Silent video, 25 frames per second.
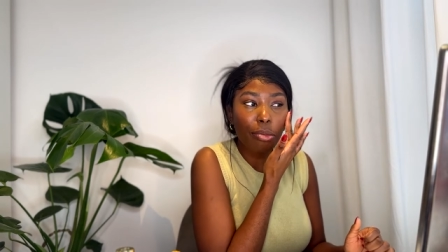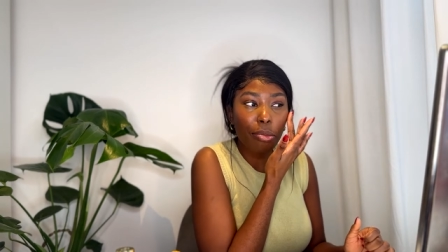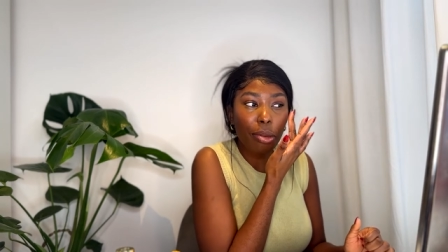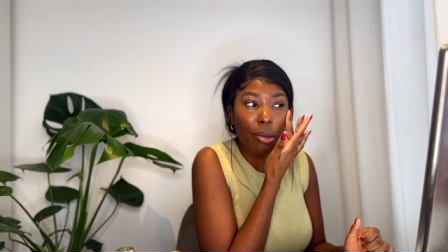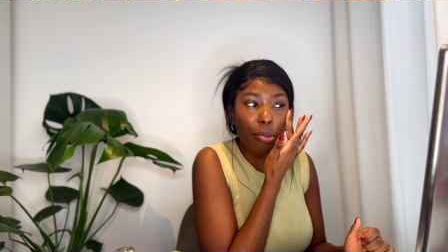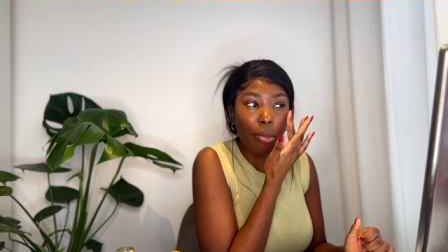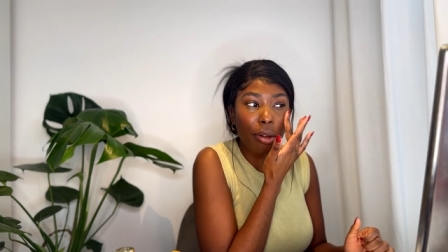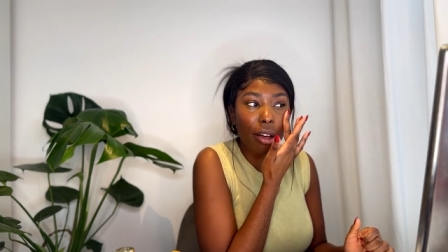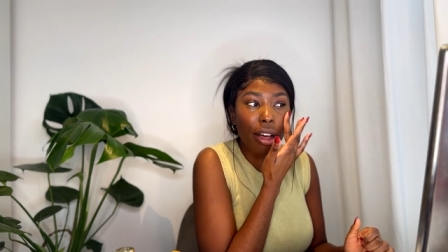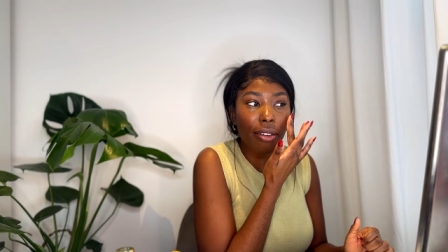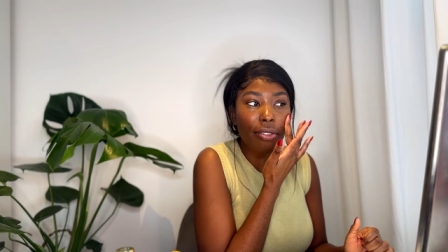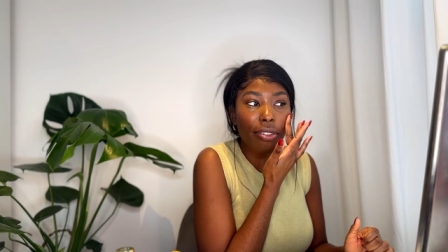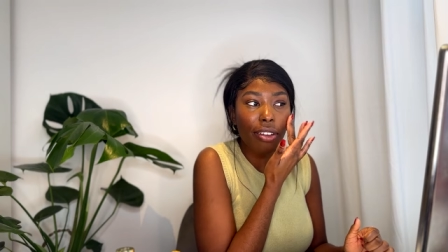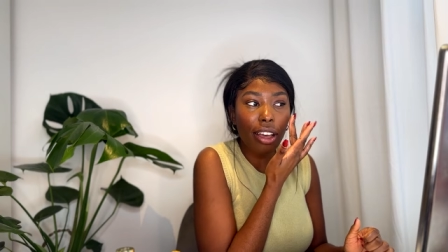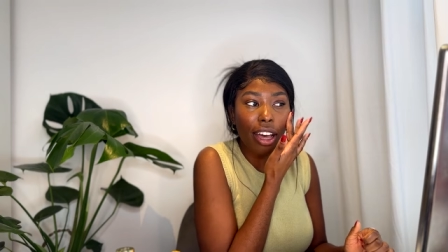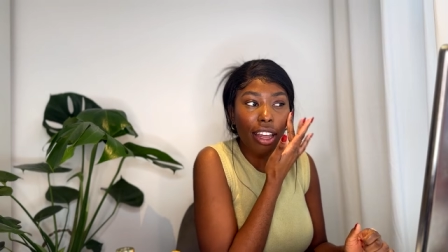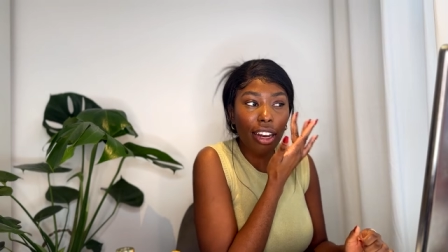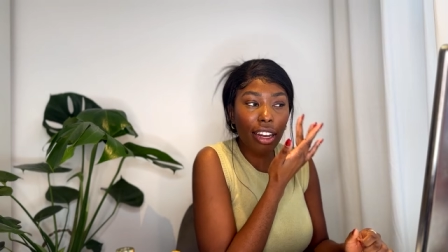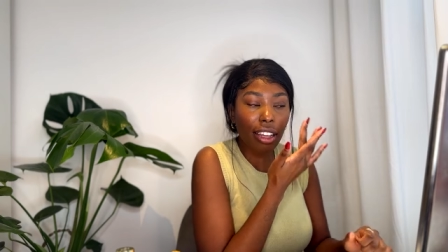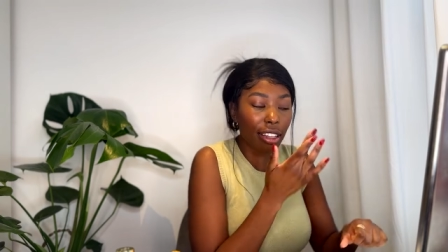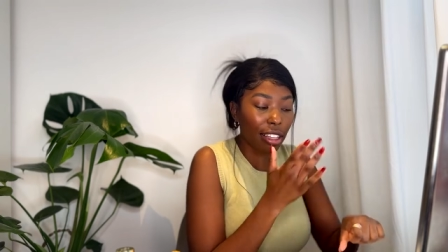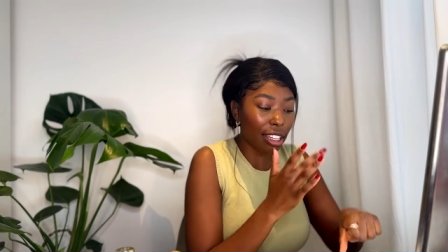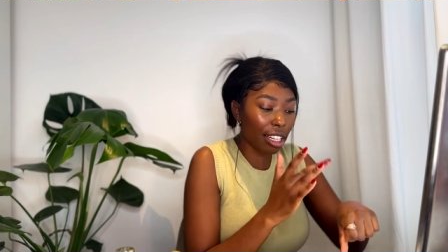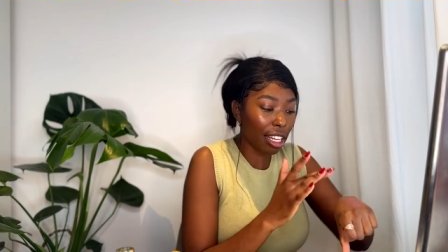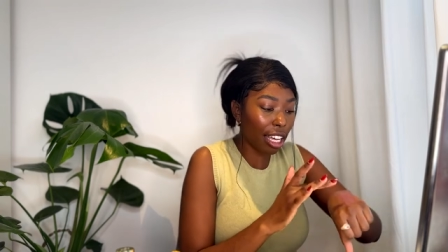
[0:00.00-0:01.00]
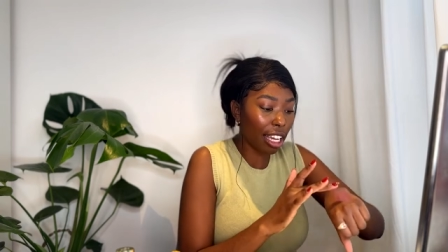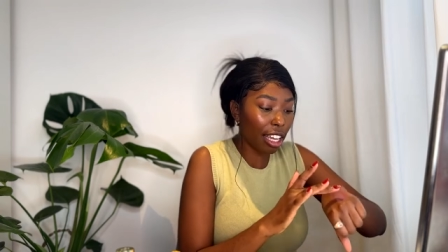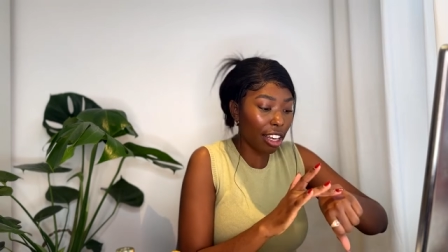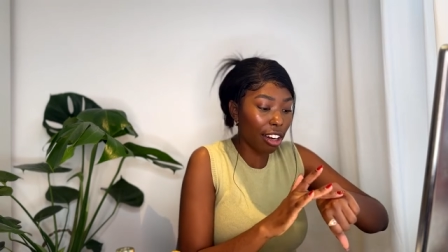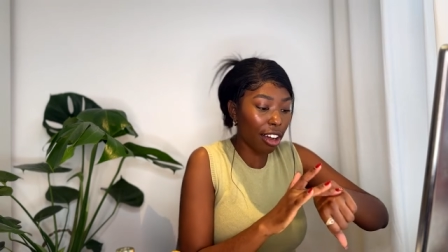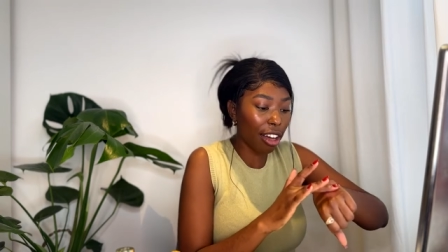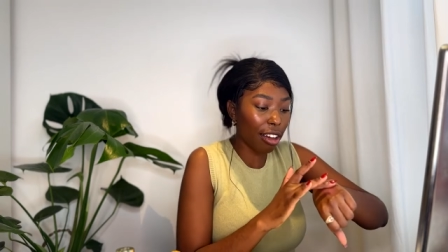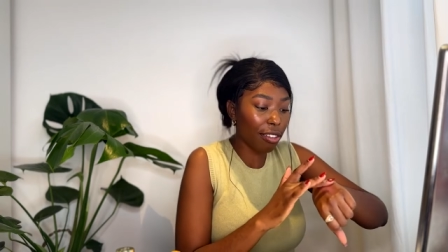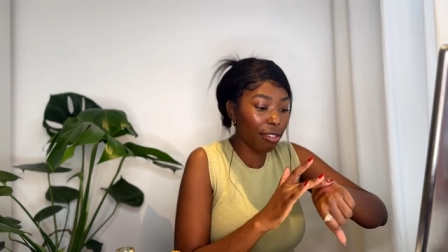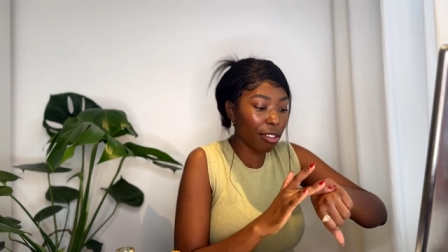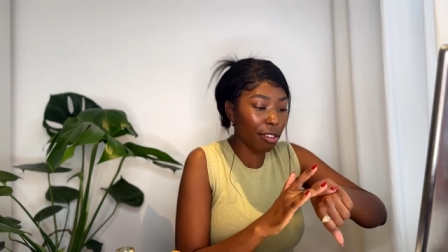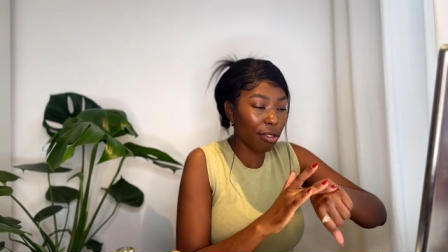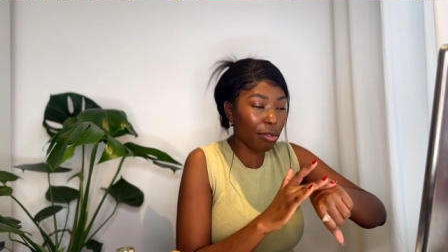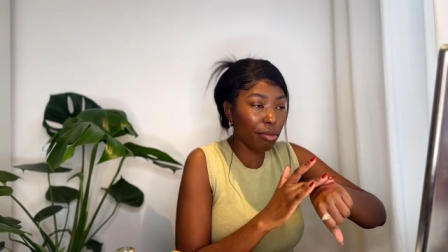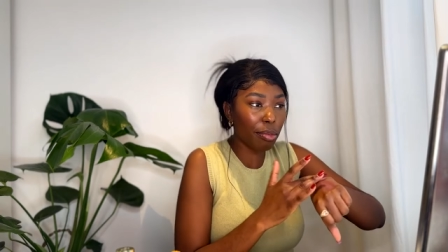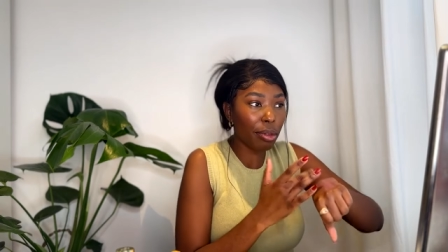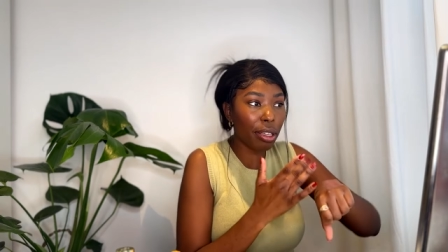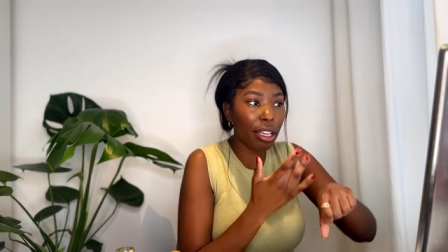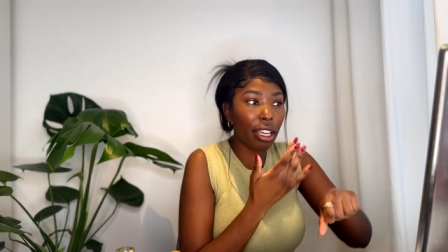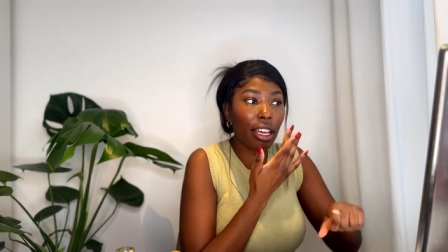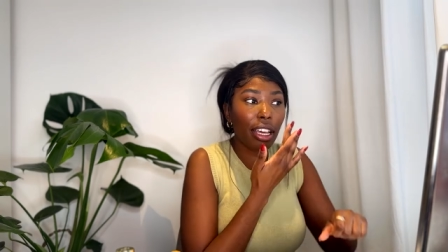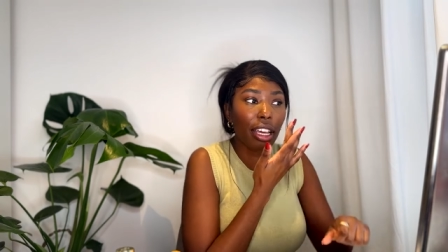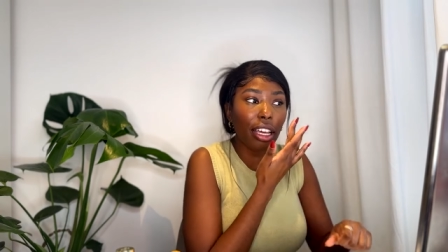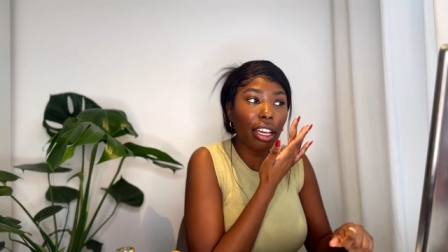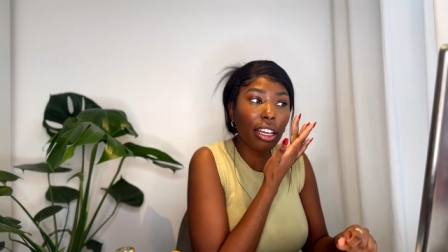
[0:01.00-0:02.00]
people have kind of laid off of
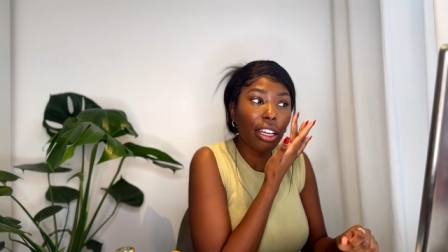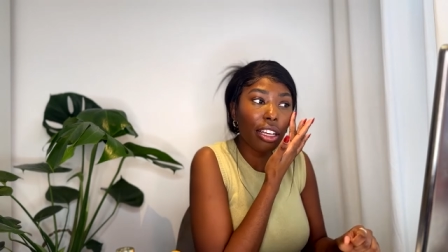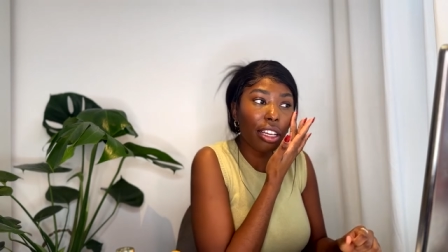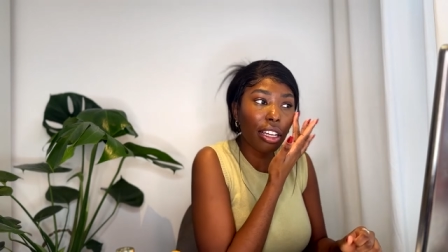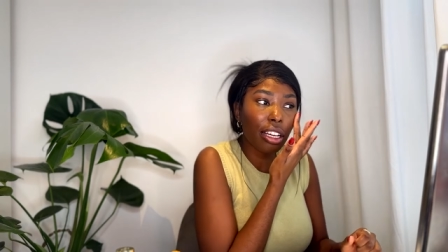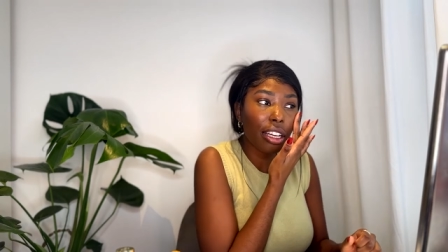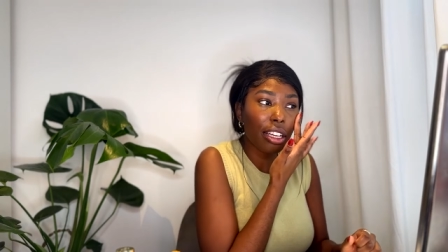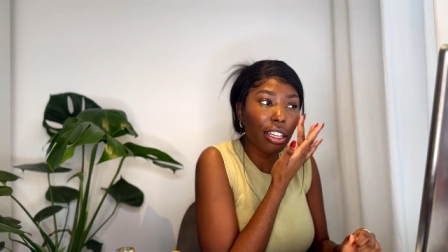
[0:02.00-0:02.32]
being